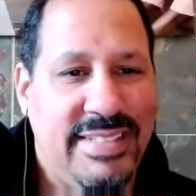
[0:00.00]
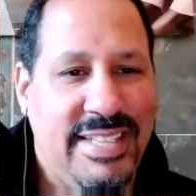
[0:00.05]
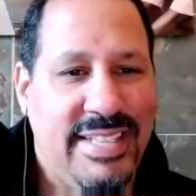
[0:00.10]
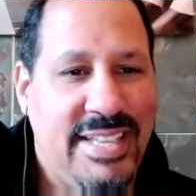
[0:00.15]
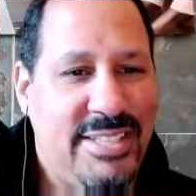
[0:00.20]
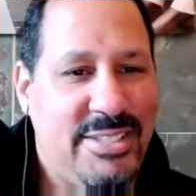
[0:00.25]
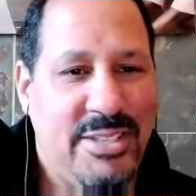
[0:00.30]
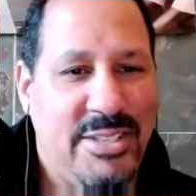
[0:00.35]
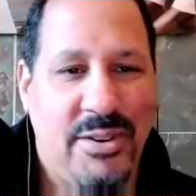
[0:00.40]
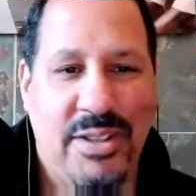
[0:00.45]

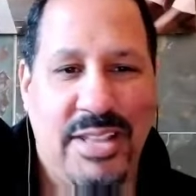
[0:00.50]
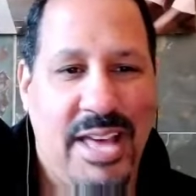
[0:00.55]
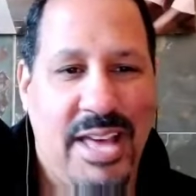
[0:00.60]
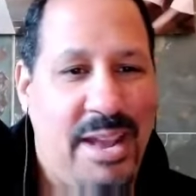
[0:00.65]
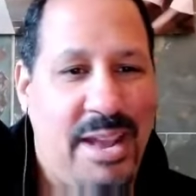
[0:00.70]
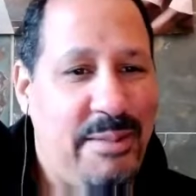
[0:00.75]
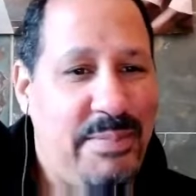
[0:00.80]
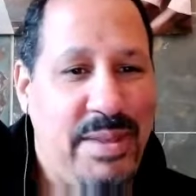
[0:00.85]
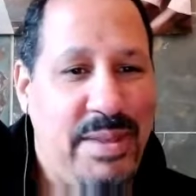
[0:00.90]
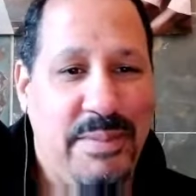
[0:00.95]
And so a
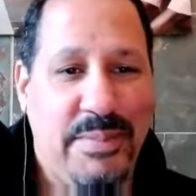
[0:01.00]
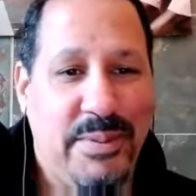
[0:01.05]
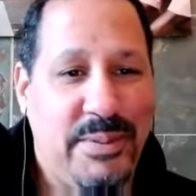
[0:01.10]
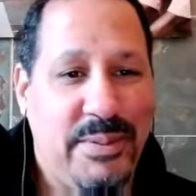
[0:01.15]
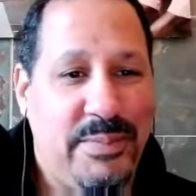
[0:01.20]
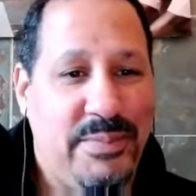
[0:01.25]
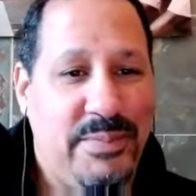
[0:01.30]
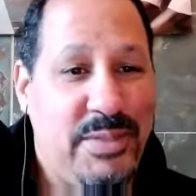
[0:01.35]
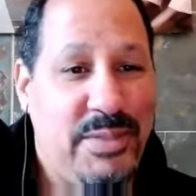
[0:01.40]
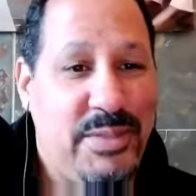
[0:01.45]
lot of
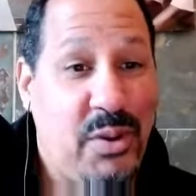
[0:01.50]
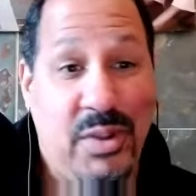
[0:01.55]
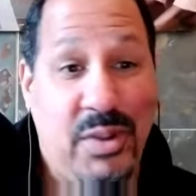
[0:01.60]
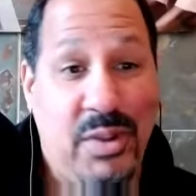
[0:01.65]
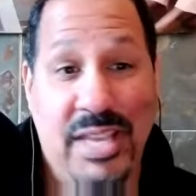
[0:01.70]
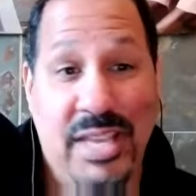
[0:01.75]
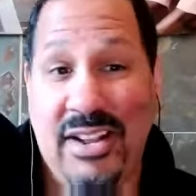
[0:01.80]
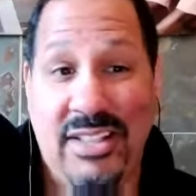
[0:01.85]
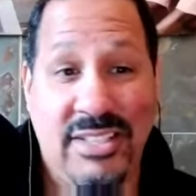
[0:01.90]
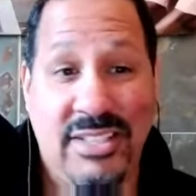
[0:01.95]
people
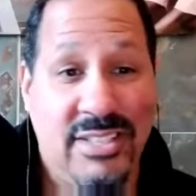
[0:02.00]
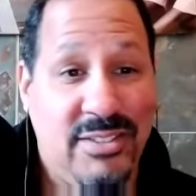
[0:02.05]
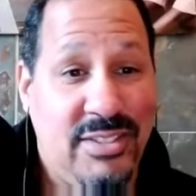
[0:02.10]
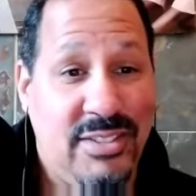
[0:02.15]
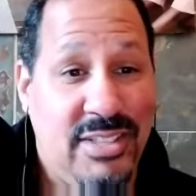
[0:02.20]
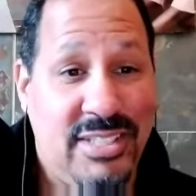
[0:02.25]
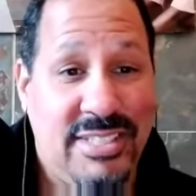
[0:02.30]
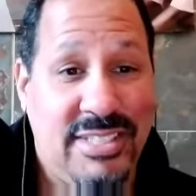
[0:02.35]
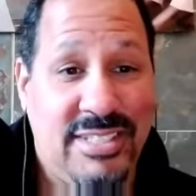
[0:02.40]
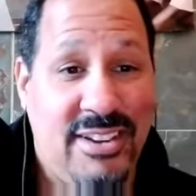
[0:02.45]
don't get on
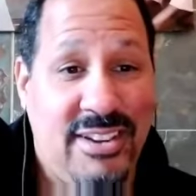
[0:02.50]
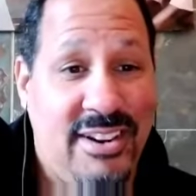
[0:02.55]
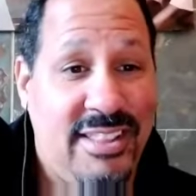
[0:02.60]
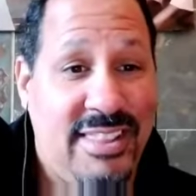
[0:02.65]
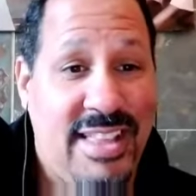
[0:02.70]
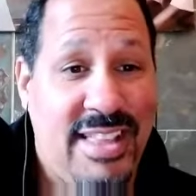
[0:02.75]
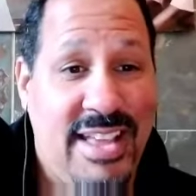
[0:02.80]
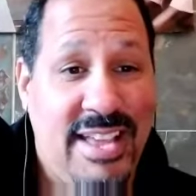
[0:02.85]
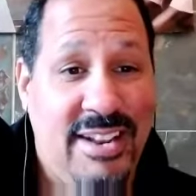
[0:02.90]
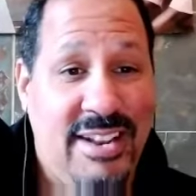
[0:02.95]
the
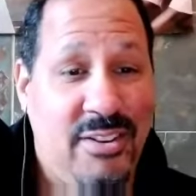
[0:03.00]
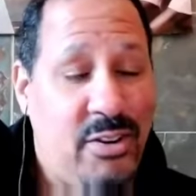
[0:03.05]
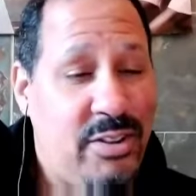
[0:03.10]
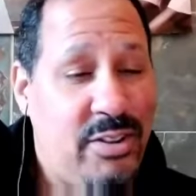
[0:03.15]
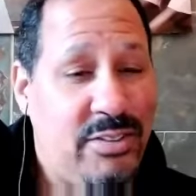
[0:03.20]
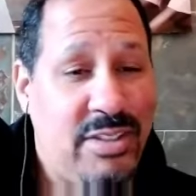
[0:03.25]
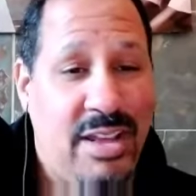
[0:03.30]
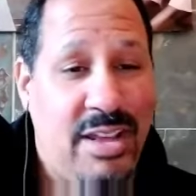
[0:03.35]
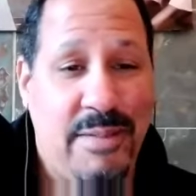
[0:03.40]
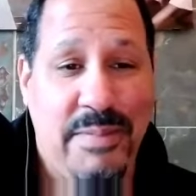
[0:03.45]
starting line, or
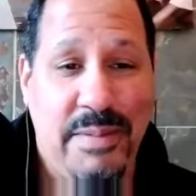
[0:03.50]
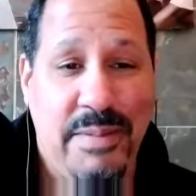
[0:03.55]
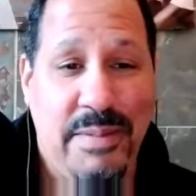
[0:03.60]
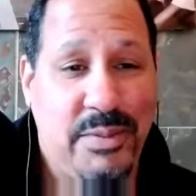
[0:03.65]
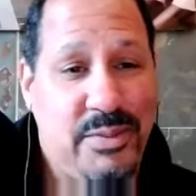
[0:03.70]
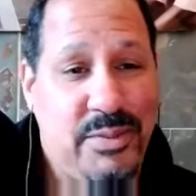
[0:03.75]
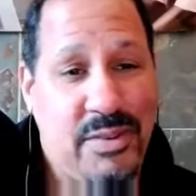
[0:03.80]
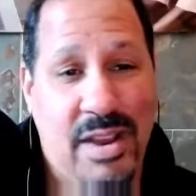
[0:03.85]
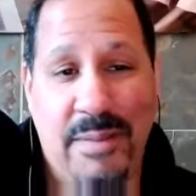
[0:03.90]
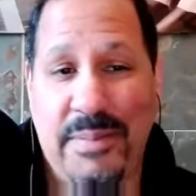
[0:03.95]
a lot of people
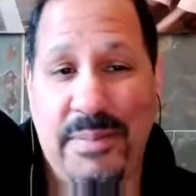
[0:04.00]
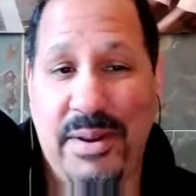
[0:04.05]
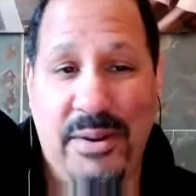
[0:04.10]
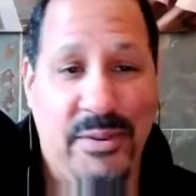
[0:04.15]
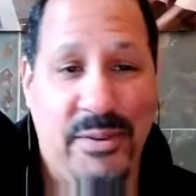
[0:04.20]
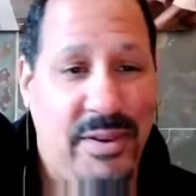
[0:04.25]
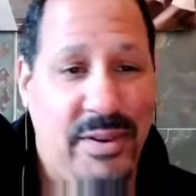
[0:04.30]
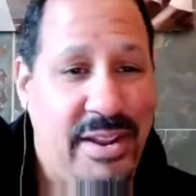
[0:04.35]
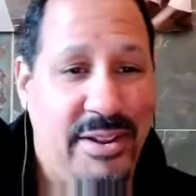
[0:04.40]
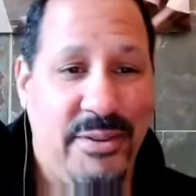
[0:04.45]
drop
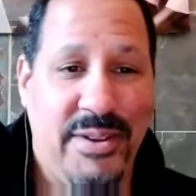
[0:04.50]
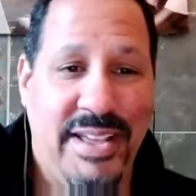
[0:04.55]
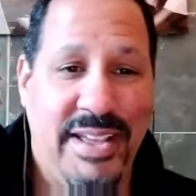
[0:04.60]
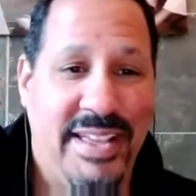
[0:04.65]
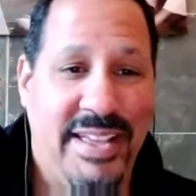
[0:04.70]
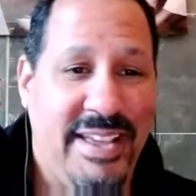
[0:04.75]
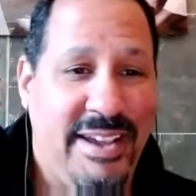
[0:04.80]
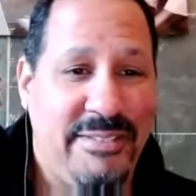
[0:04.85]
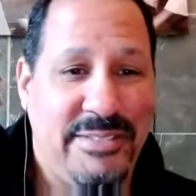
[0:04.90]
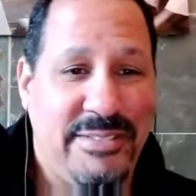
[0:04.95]
out right
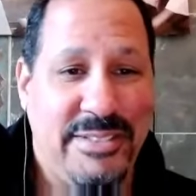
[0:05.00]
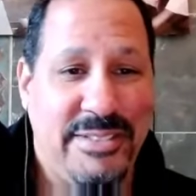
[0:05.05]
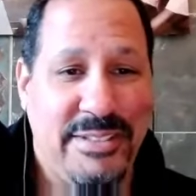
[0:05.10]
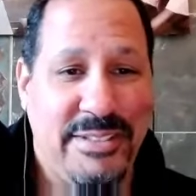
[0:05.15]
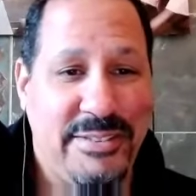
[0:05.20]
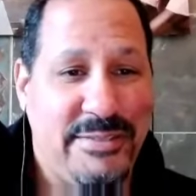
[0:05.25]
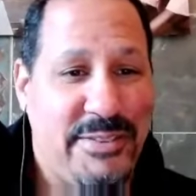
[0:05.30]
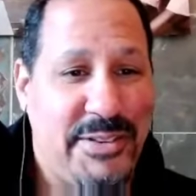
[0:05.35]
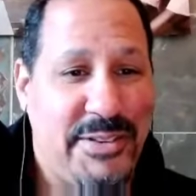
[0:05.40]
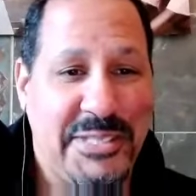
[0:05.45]
away after
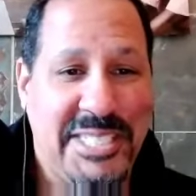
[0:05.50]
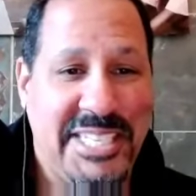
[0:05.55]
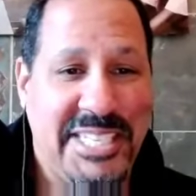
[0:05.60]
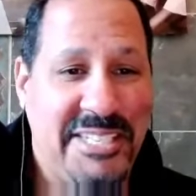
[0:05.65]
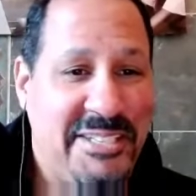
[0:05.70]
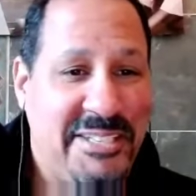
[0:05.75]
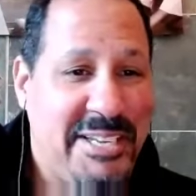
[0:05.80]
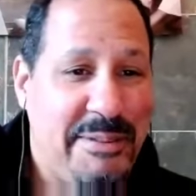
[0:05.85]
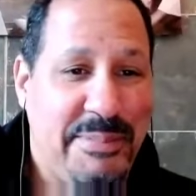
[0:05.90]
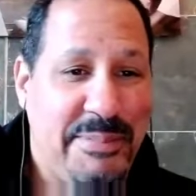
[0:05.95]
the first,
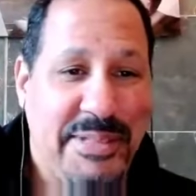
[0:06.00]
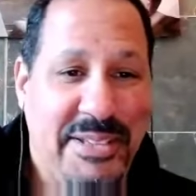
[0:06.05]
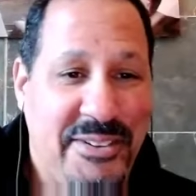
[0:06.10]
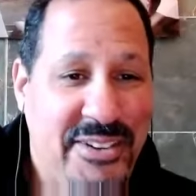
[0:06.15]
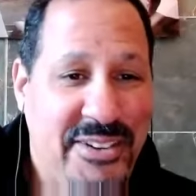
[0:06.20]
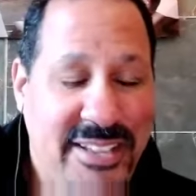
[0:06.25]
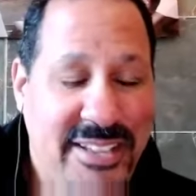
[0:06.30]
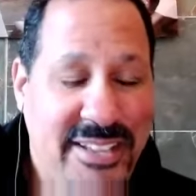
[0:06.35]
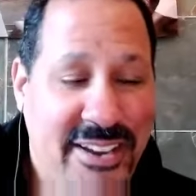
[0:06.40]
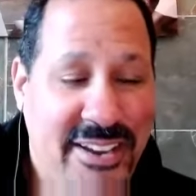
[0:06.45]
couple
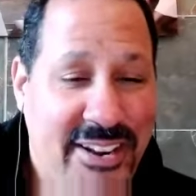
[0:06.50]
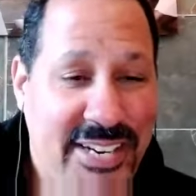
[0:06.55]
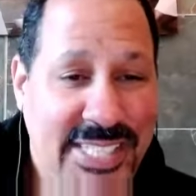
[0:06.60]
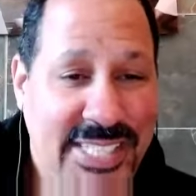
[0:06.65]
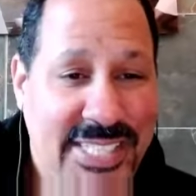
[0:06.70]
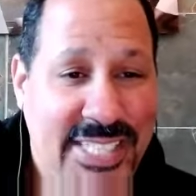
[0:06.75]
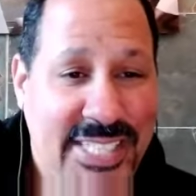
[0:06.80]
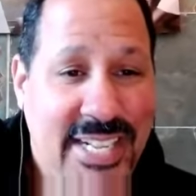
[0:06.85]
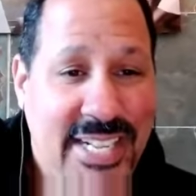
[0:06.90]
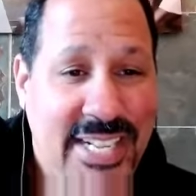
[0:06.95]
hundred
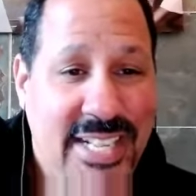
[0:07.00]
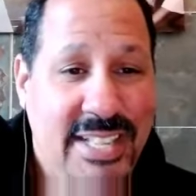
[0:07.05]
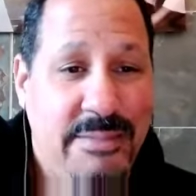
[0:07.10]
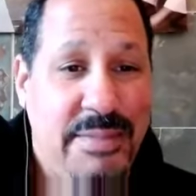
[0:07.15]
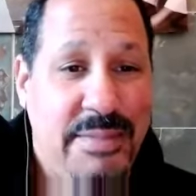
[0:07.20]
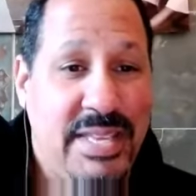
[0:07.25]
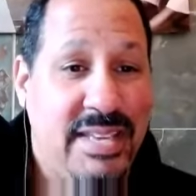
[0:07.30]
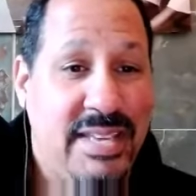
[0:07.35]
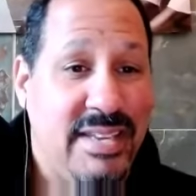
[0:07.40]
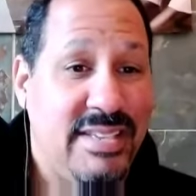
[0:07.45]
yards,
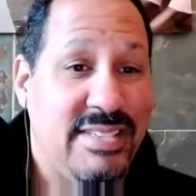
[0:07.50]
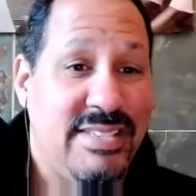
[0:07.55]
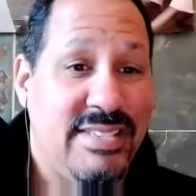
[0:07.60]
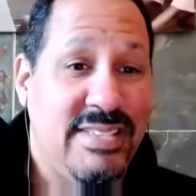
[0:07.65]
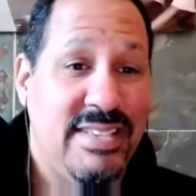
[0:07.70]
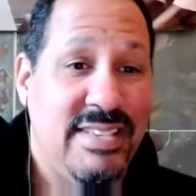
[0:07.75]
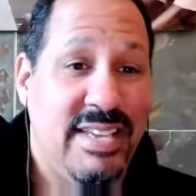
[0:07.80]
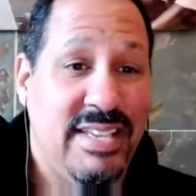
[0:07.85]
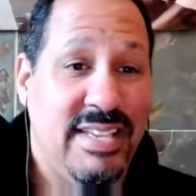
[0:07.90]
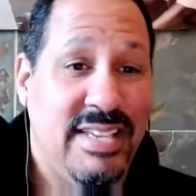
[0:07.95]

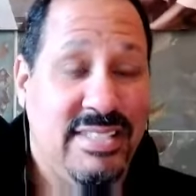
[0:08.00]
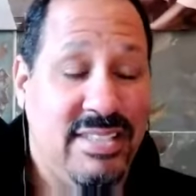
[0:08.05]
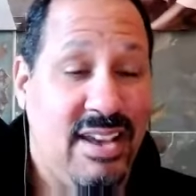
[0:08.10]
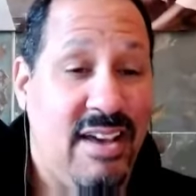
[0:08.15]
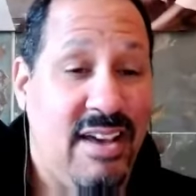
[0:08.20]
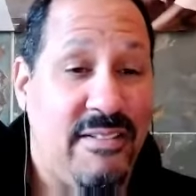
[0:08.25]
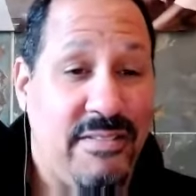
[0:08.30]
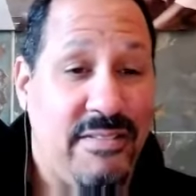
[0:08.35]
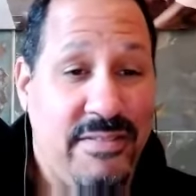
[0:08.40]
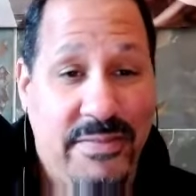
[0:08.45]
because it's
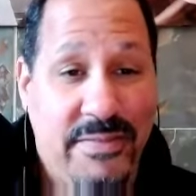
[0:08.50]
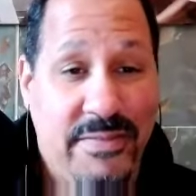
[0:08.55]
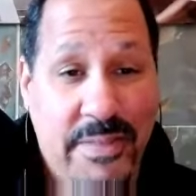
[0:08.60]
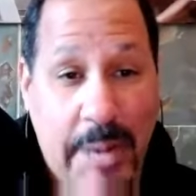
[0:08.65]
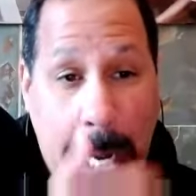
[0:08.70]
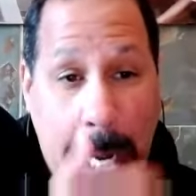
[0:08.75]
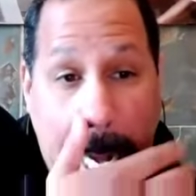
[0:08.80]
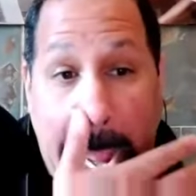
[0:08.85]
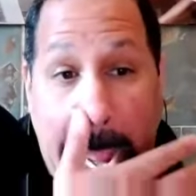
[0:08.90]
tough, right?